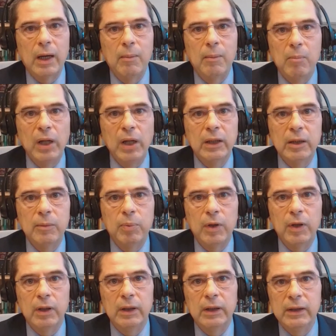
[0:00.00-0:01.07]

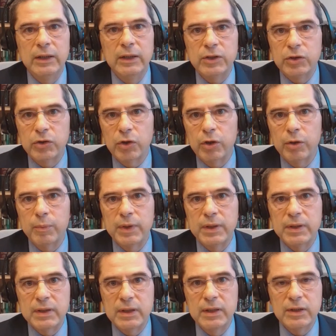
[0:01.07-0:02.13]
multiple
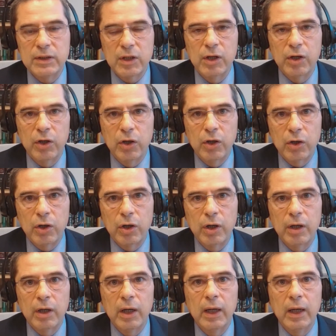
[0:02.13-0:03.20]
disturbances
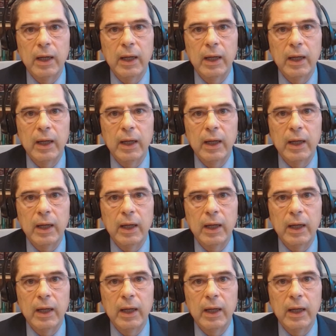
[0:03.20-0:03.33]
occur